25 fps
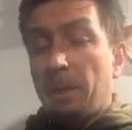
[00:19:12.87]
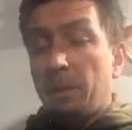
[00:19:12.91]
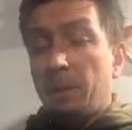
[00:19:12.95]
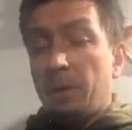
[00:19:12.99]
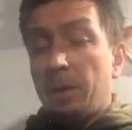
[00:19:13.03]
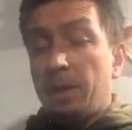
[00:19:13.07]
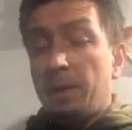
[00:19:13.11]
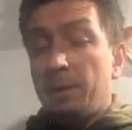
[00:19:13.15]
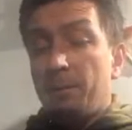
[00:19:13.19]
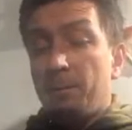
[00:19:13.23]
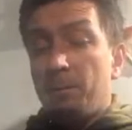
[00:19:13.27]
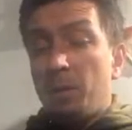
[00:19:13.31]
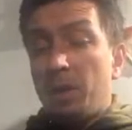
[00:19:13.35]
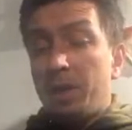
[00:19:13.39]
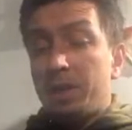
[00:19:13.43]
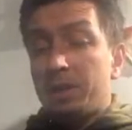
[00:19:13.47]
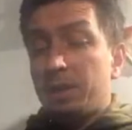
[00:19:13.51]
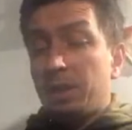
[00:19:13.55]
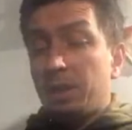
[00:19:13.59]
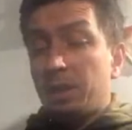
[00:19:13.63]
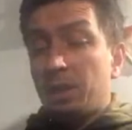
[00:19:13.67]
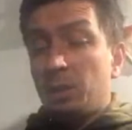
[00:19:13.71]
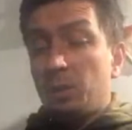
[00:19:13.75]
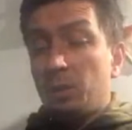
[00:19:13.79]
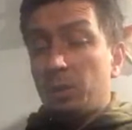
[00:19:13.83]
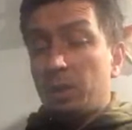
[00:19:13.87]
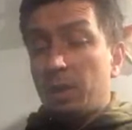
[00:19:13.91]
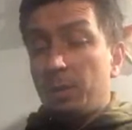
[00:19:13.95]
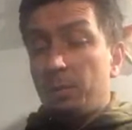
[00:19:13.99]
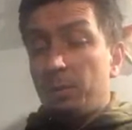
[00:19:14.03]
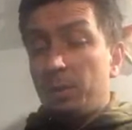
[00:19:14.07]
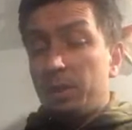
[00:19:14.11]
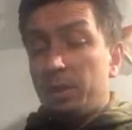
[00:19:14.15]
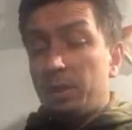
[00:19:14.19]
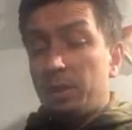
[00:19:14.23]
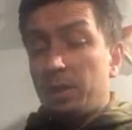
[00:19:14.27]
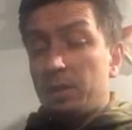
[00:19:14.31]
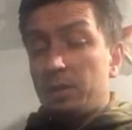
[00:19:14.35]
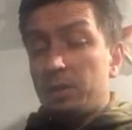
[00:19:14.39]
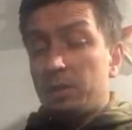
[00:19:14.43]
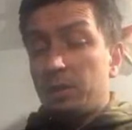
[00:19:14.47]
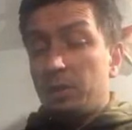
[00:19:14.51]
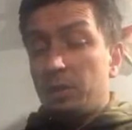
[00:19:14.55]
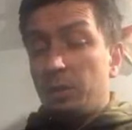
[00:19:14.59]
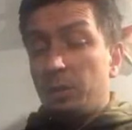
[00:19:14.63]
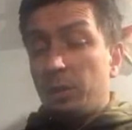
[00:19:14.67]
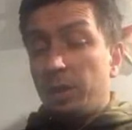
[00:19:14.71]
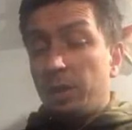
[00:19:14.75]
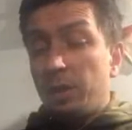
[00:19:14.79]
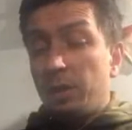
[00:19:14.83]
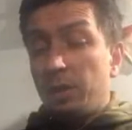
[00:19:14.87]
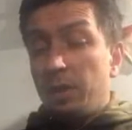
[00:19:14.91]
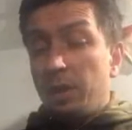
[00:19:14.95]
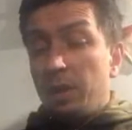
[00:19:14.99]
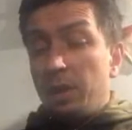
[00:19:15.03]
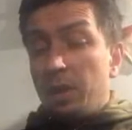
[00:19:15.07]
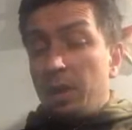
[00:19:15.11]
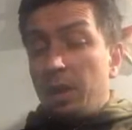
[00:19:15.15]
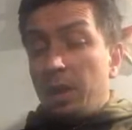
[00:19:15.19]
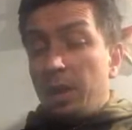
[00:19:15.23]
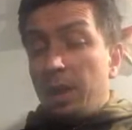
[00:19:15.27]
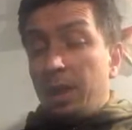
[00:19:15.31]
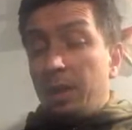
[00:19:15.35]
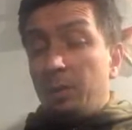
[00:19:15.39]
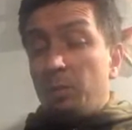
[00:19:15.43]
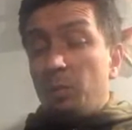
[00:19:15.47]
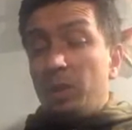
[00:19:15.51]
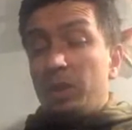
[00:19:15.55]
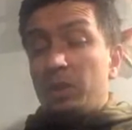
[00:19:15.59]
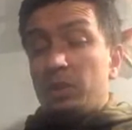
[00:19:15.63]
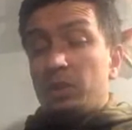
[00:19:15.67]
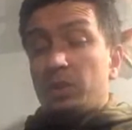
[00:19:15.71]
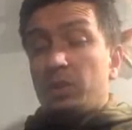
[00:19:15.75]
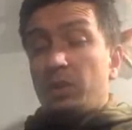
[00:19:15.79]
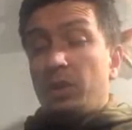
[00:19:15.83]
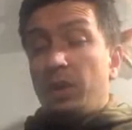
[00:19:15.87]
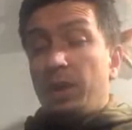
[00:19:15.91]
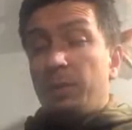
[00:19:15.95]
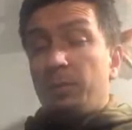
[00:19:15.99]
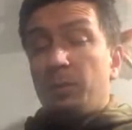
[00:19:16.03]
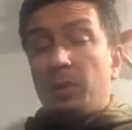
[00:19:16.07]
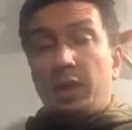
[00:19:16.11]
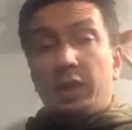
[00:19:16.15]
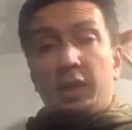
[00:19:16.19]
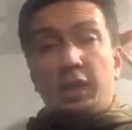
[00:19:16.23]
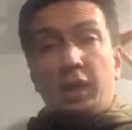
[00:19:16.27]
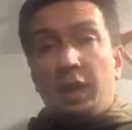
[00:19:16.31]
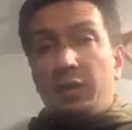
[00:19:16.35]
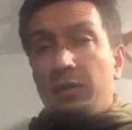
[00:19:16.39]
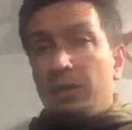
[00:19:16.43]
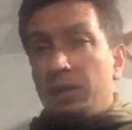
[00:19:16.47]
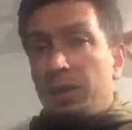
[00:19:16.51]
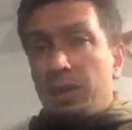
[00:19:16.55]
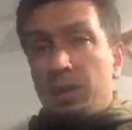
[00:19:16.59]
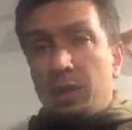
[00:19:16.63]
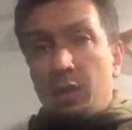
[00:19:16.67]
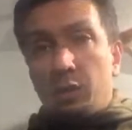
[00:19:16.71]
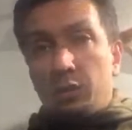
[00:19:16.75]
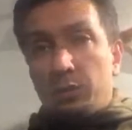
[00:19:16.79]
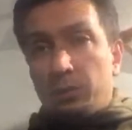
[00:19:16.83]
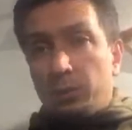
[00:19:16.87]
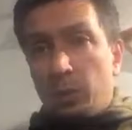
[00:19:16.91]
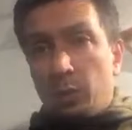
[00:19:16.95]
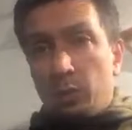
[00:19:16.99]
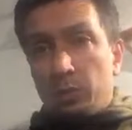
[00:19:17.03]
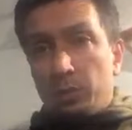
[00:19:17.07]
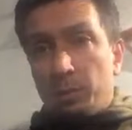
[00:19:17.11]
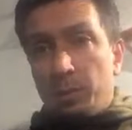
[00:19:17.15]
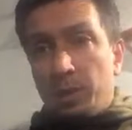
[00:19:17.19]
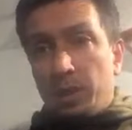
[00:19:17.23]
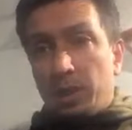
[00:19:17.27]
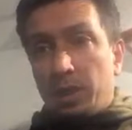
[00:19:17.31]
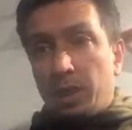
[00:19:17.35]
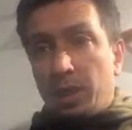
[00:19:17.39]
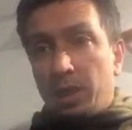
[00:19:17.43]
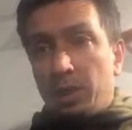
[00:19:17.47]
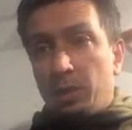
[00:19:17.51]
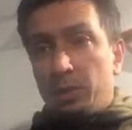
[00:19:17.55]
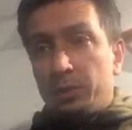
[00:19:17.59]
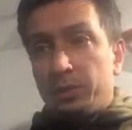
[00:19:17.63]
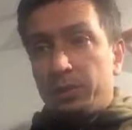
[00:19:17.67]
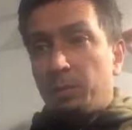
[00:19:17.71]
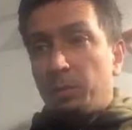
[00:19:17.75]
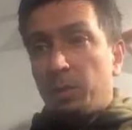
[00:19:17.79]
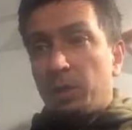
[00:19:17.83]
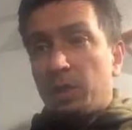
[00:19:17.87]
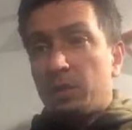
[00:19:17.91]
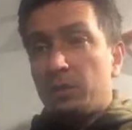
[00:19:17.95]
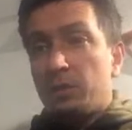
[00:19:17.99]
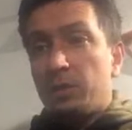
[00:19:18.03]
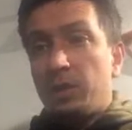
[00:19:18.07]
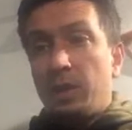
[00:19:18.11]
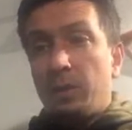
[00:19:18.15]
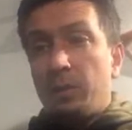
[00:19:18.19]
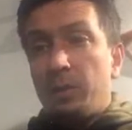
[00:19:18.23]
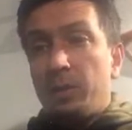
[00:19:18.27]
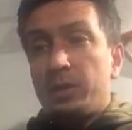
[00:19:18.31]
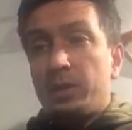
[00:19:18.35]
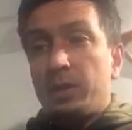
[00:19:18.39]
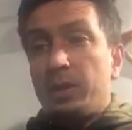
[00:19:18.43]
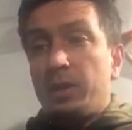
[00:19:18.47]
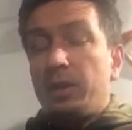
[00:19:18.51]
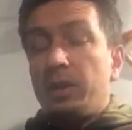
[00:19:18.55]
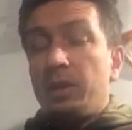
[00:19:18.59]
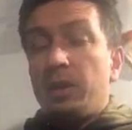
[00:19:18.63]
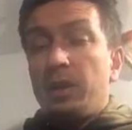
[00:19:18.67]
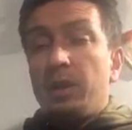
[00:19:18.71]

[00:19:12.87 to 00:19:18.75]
All right. It might take you a couple of days to do it, in which time, like, everything else feels a bit chaotic because there isn't